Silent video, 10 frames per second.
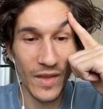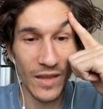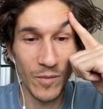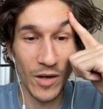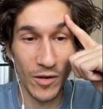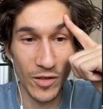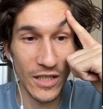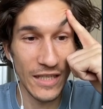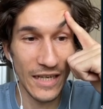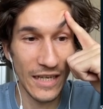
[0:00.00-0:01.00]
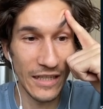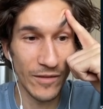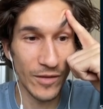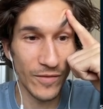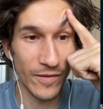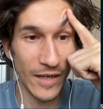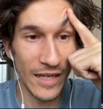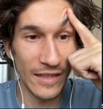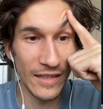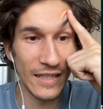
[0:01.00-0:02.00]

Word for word: Because, yeah, it was fun.